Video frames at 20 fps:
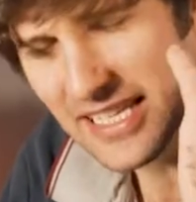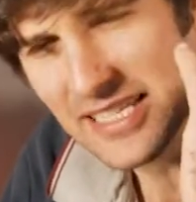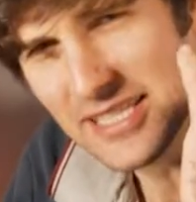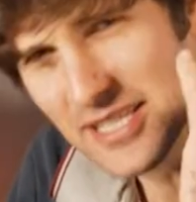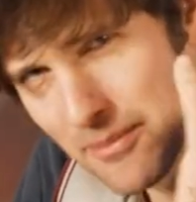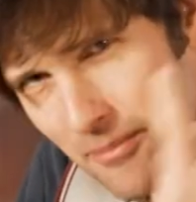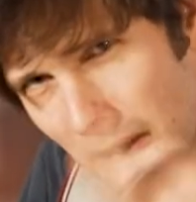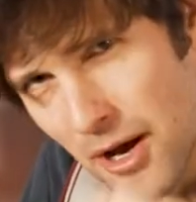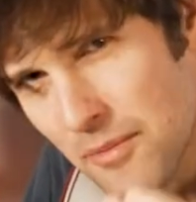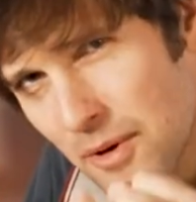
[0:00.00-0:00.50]
it's
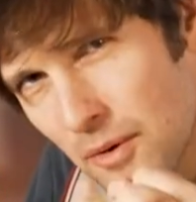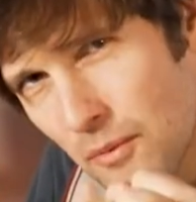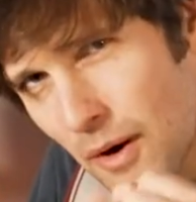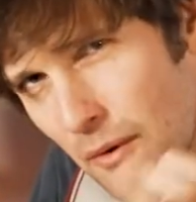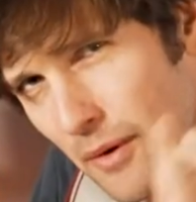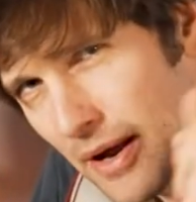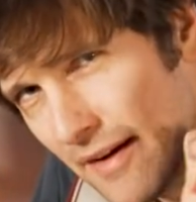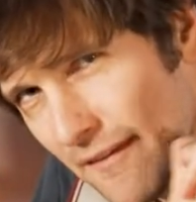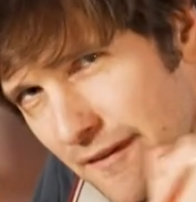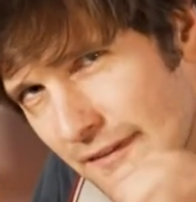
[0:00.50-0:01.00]
the moment where
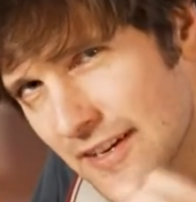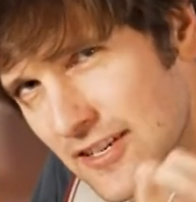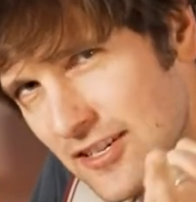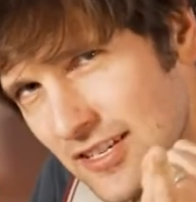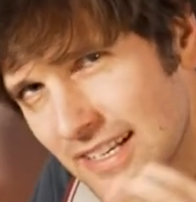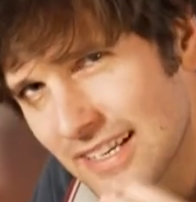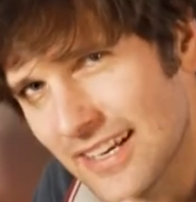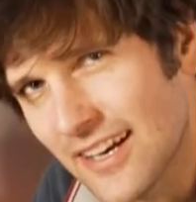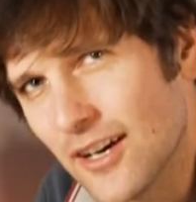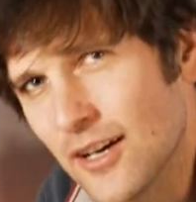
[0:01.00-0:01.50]
we
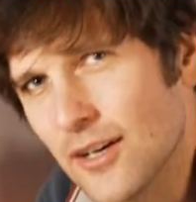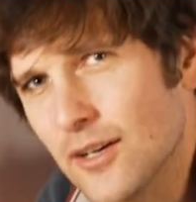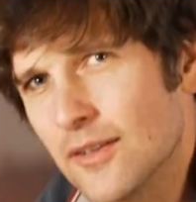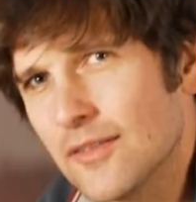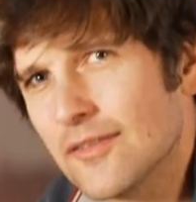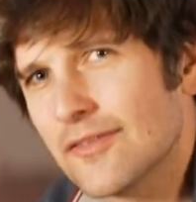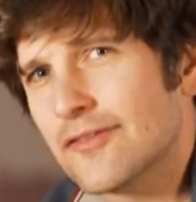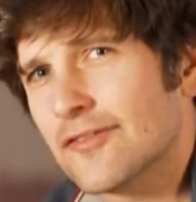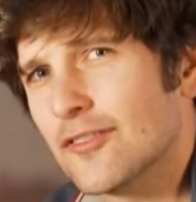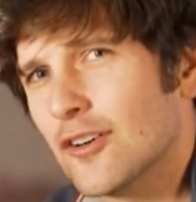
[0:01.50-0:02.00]
officially go
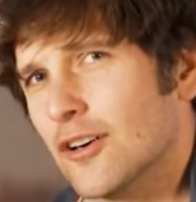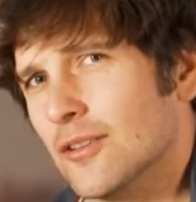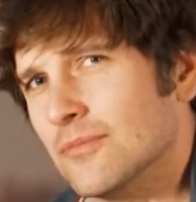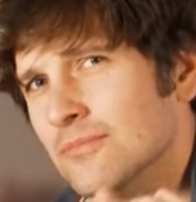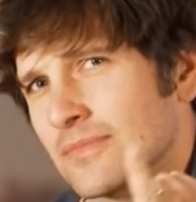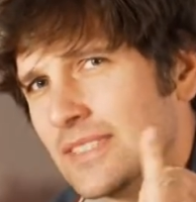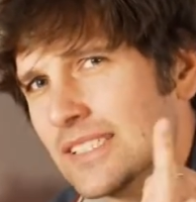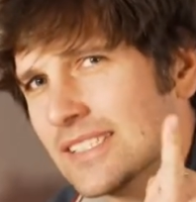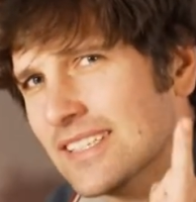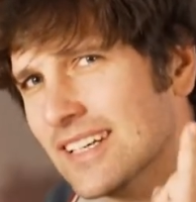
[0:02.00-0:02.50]

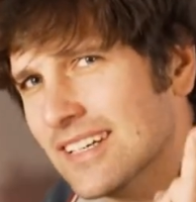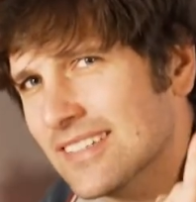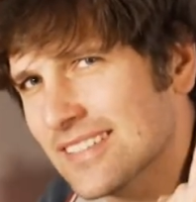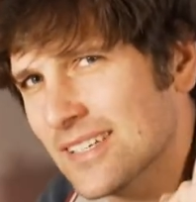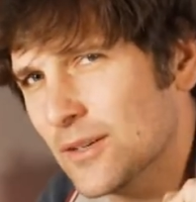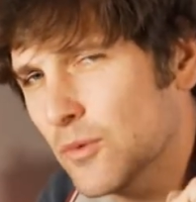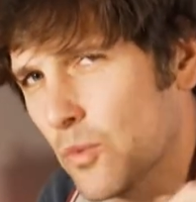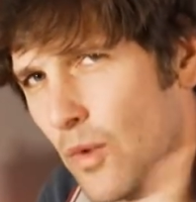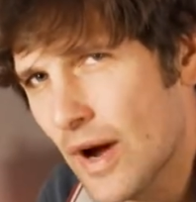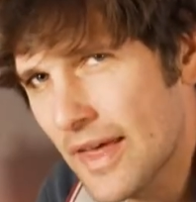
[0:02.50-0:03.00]
from
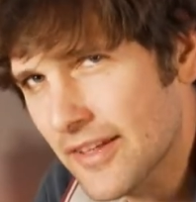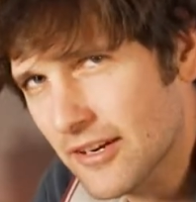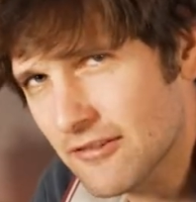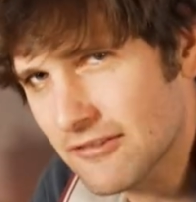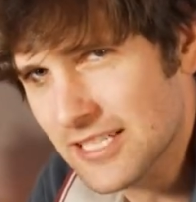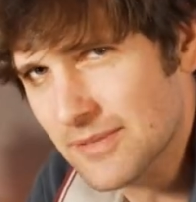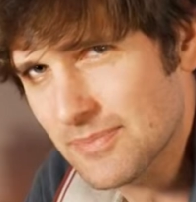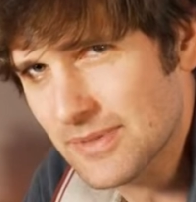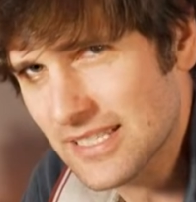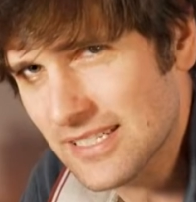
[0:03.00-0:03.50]
discussing whether
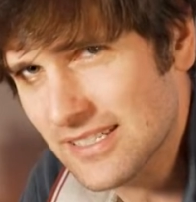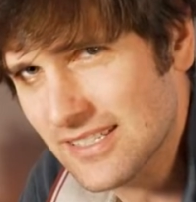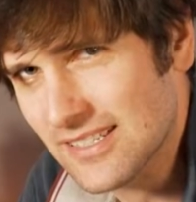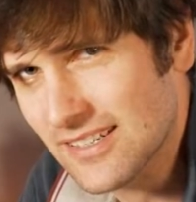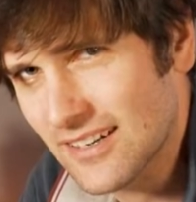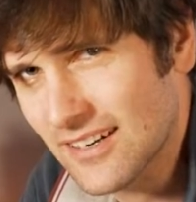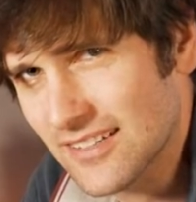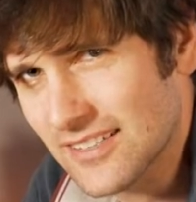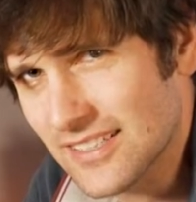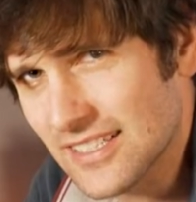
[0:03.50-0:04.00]
Christmas has
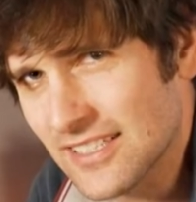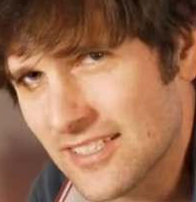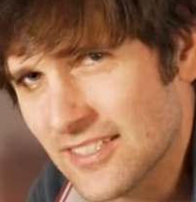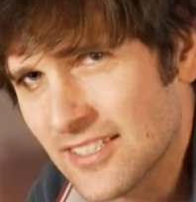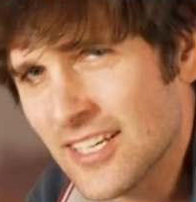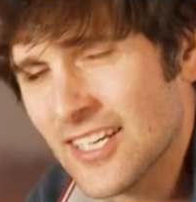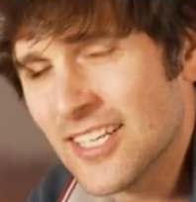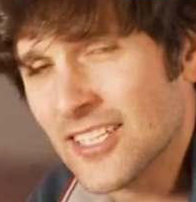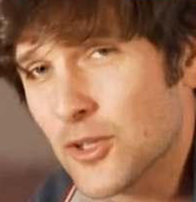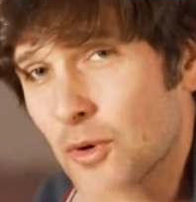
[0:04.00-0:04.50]
started
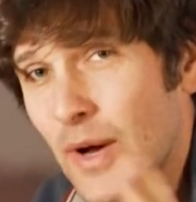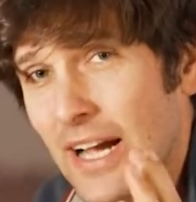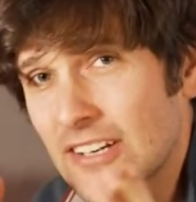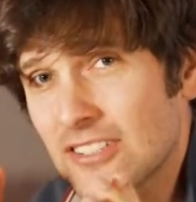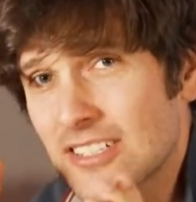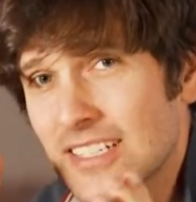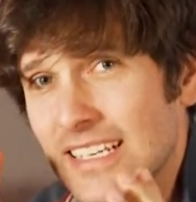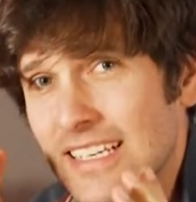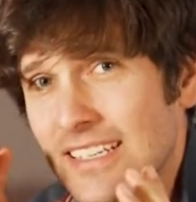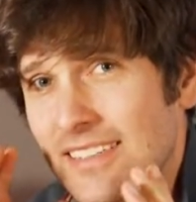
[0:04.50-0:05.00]
to
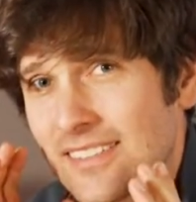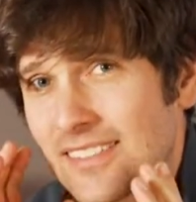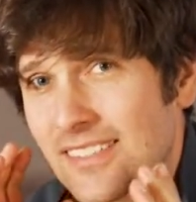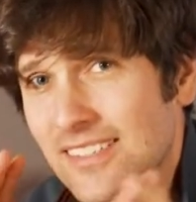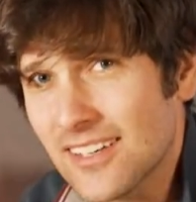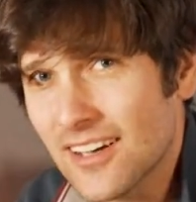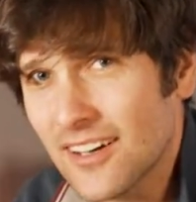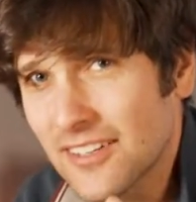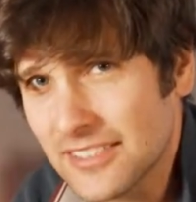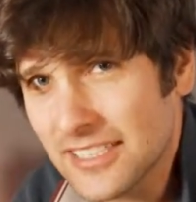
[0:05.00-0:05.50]
actually
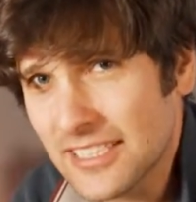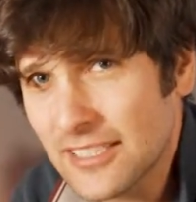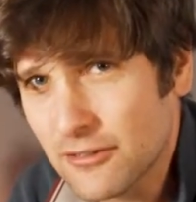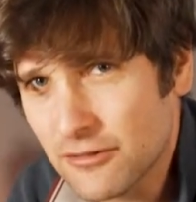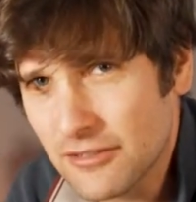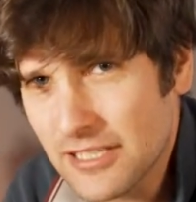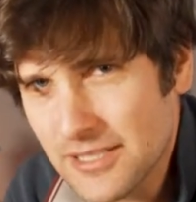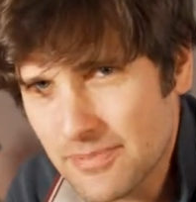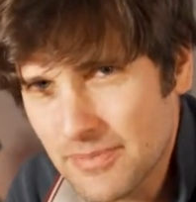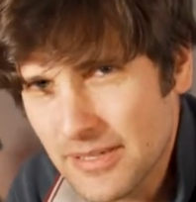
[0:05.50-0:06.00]
starting
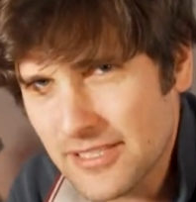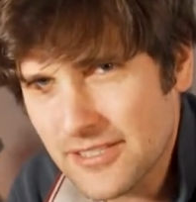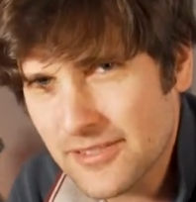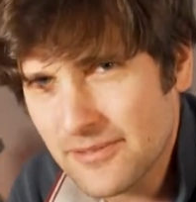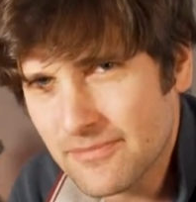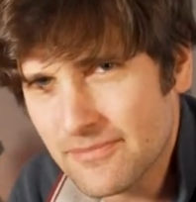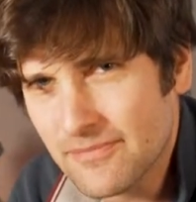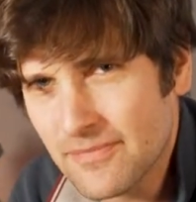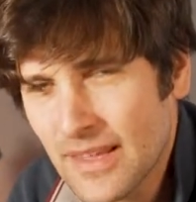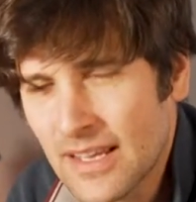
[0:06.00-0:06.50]
Christmas.
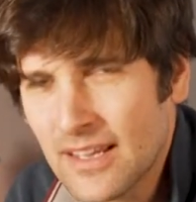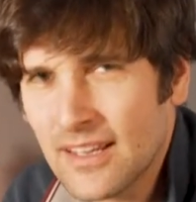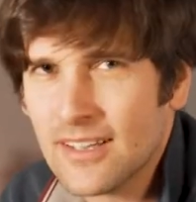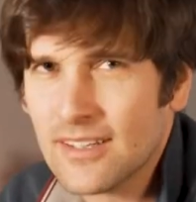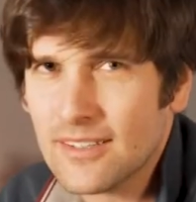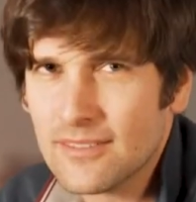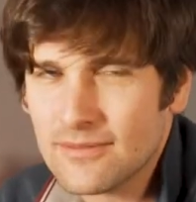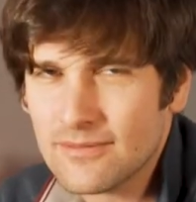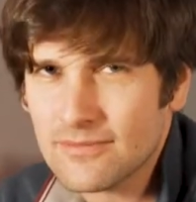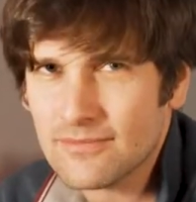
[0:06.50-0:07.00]

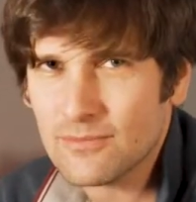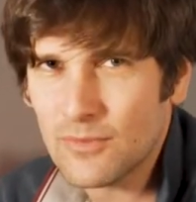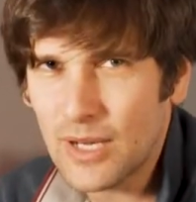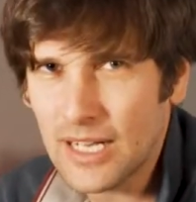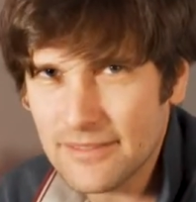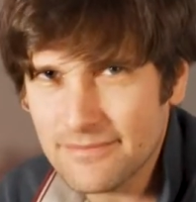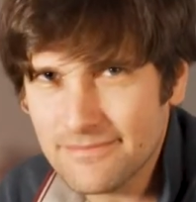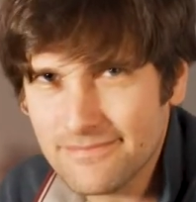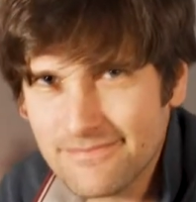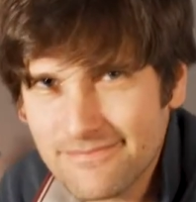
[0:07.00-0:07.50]

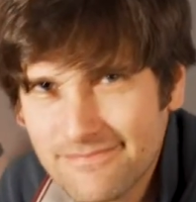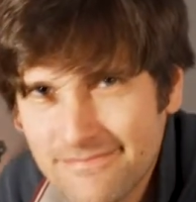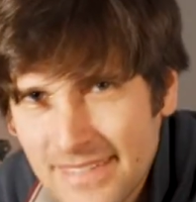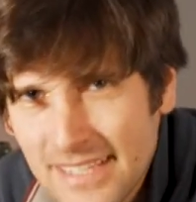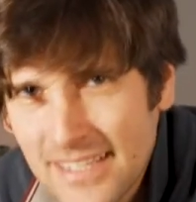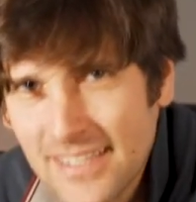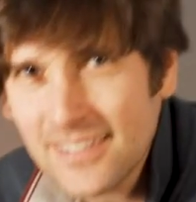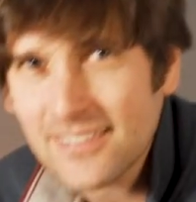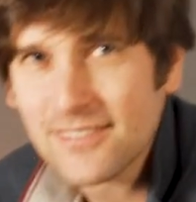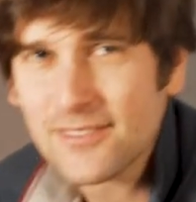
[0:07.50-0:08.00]
Well,
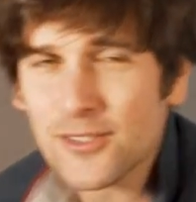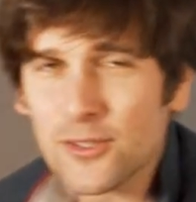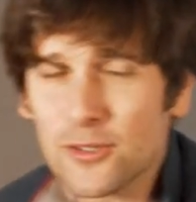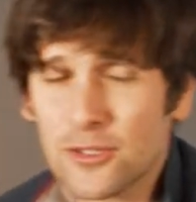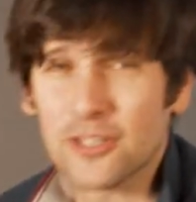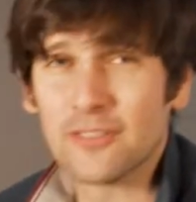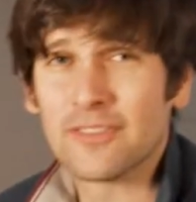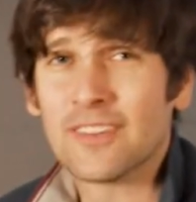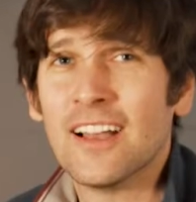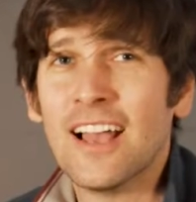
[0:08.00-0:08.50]
sort
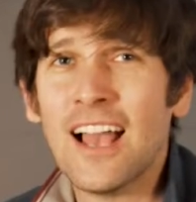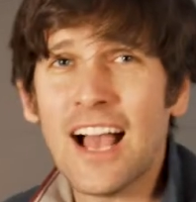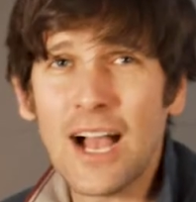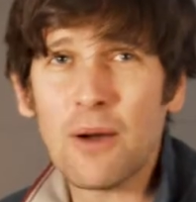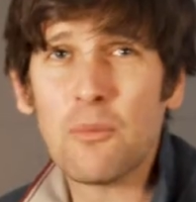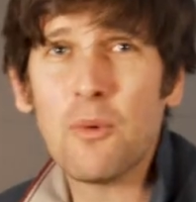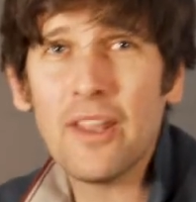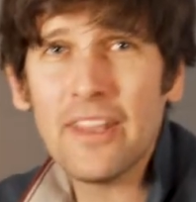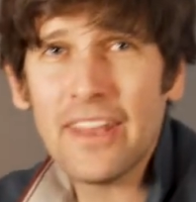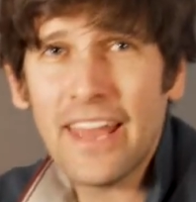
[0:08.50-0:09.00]
of. I
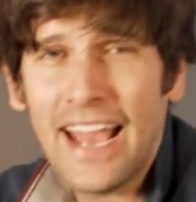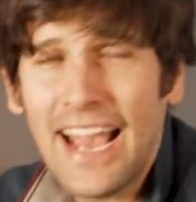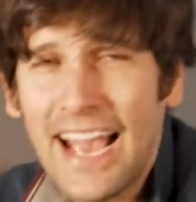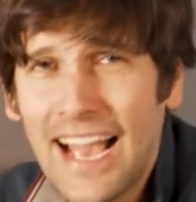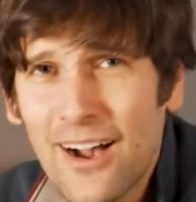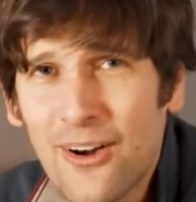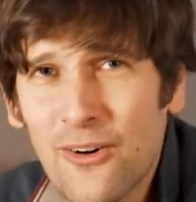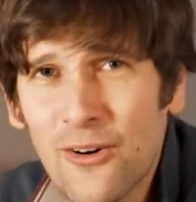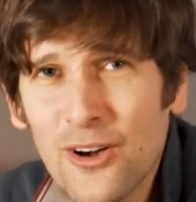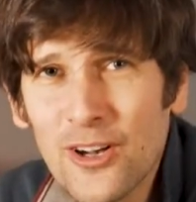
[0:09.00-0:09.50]
wonder
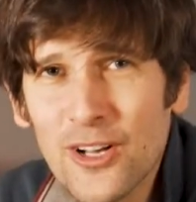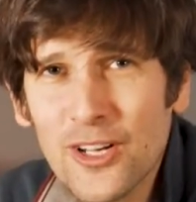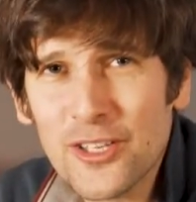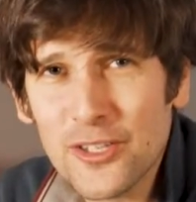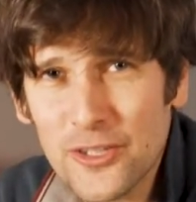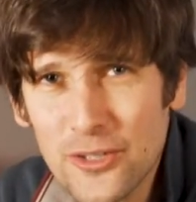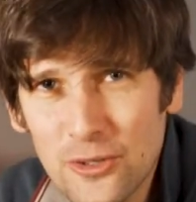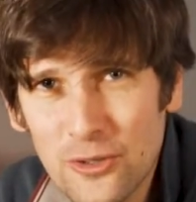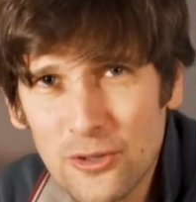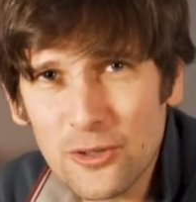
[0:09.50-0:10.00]
how
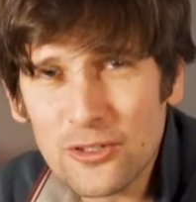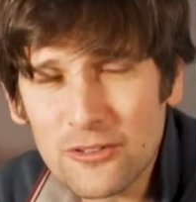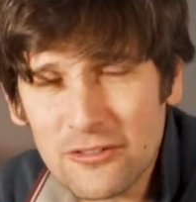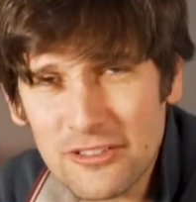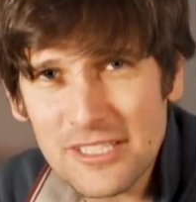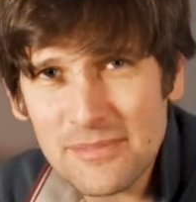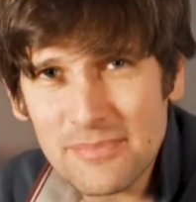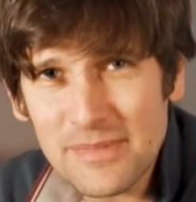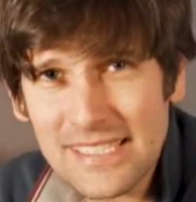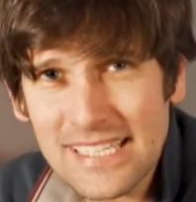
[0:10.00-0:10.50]
your
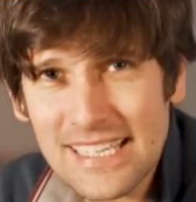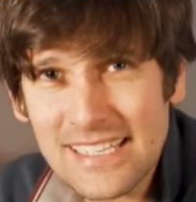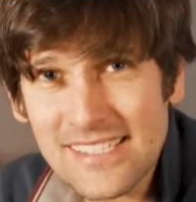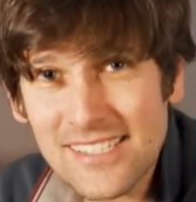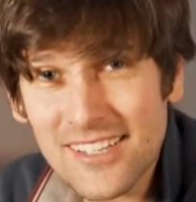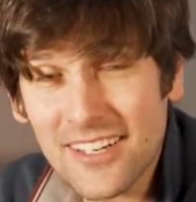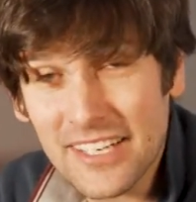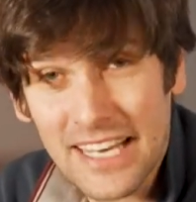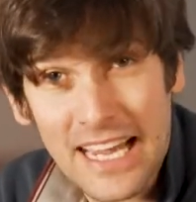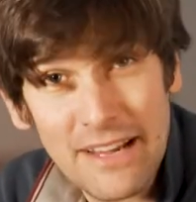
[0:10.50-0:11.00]
Christmas has started.